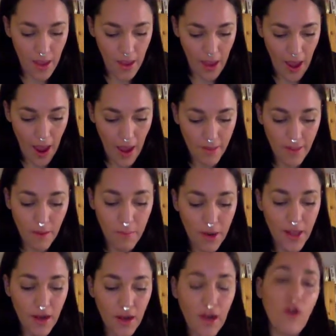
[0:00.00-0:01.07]
deeply
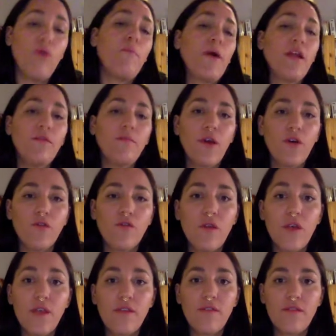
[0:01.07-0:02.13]
recommend, because
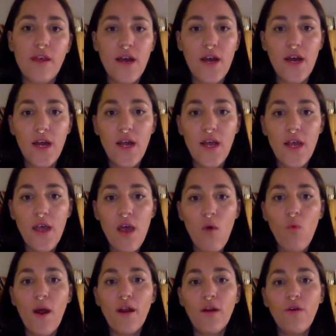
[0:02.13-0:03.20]
he's one
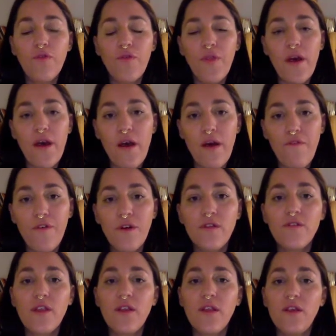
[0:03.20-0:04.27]
of the first
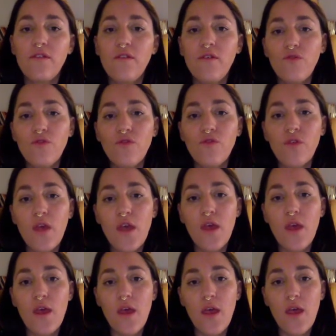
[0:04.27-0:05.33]
indigenous
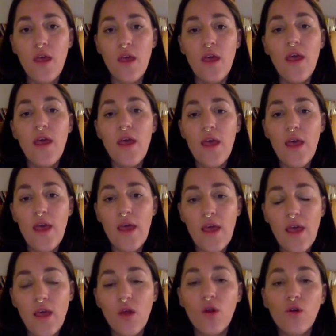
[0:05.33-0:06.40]

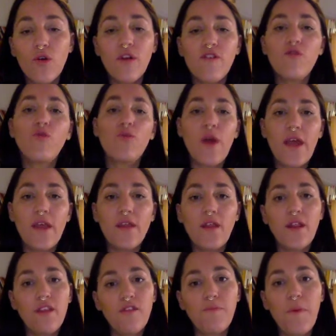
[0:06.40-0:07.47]
chronists to write in
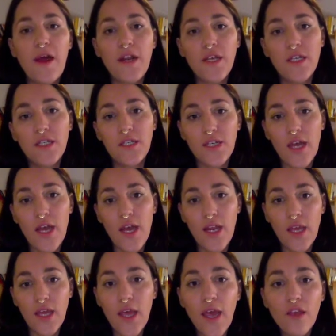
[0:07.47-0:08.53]
Spanish and in
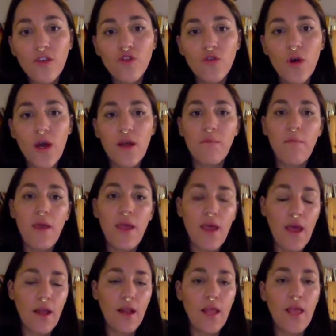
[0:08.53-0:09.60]
Quechua, and
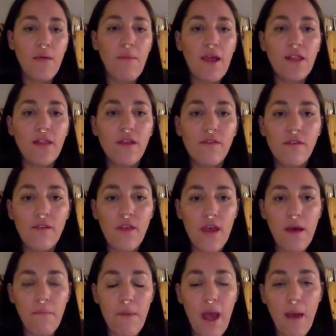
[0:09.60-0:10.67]
he made this
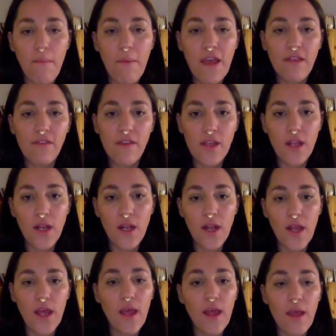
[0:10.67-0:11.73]
amazing
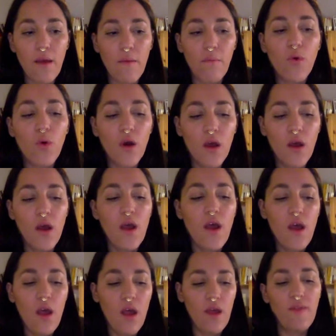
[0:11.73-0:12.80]
book
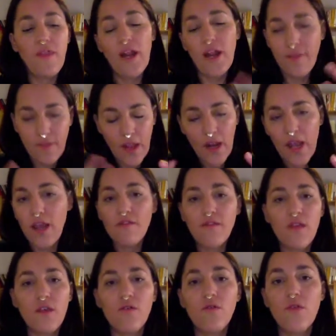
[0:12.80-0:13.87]
that then I can send you
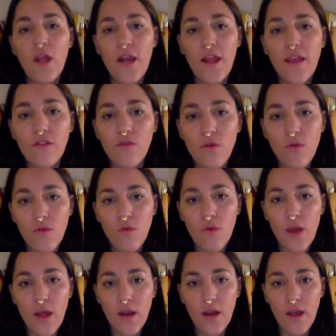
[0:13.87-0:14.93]
the link so you
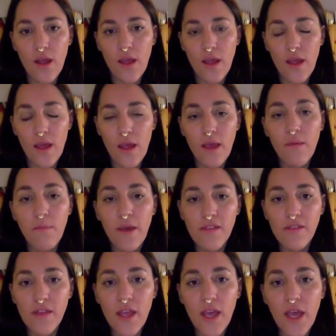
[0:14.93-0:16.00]
can
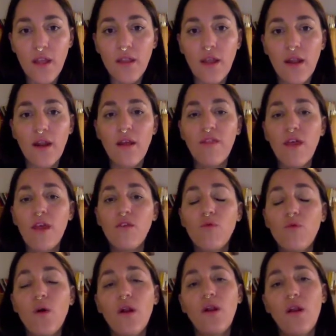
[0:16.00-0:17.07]
investigate. And I think it's
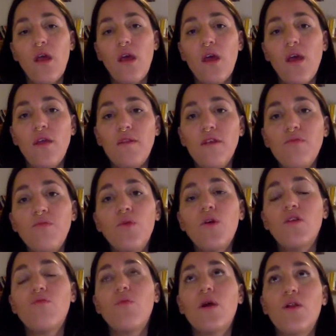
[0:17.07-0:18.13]
this book is
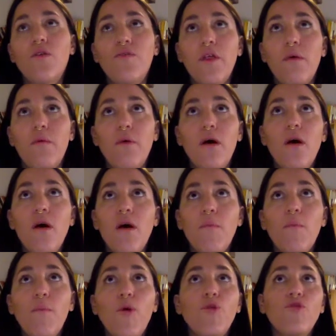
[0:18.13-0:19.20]
one of the
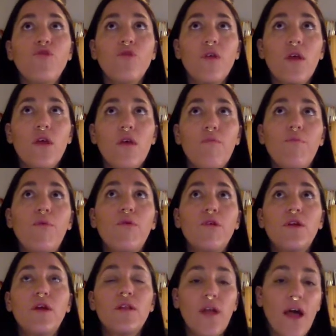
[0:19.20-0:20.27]
most important
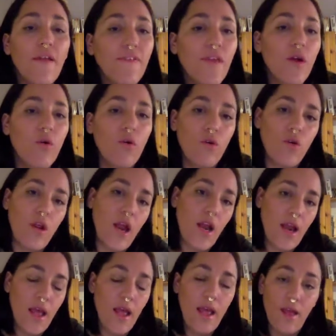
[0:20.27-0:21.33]
anti-colonial
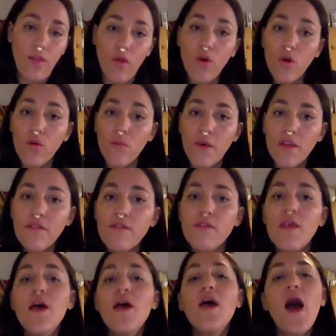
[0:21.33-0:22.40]
documents.
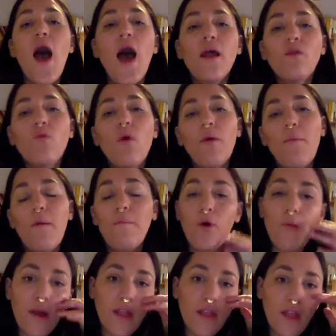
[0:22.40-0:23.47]
And Huamampoma
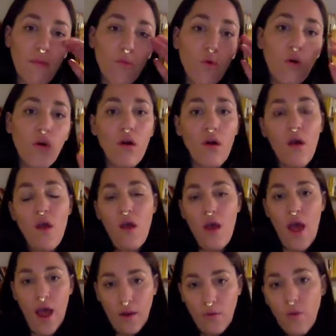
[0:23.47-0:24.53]
in the book, and
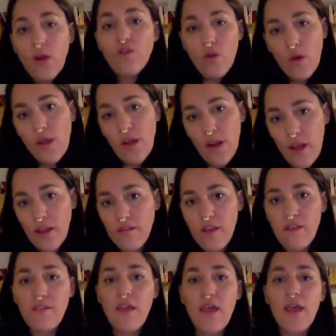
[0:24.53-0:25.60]
we are talking, as I
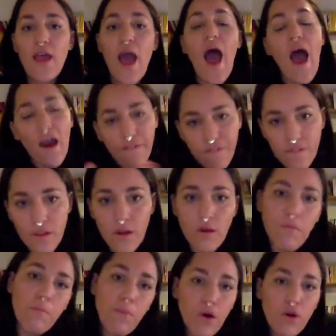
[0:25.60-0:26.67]
say, after
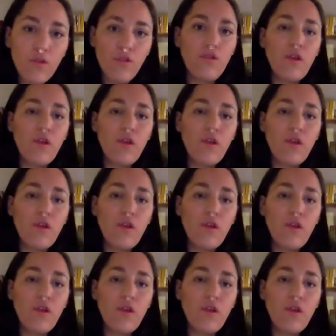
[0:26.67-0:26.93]
post